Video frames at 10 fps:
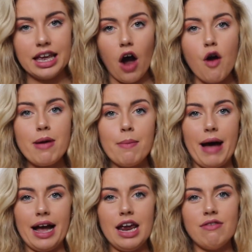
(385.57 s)
They are a bit
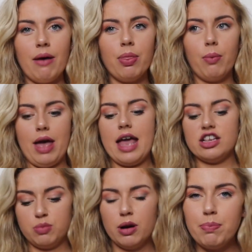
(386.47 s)
baggy around the
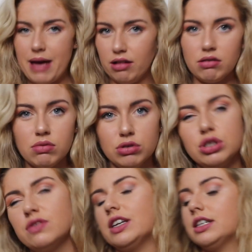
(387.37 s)
waist, but a belt will
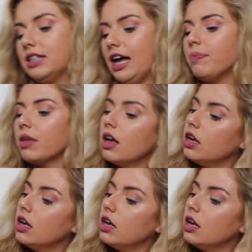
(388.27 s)
just fix that.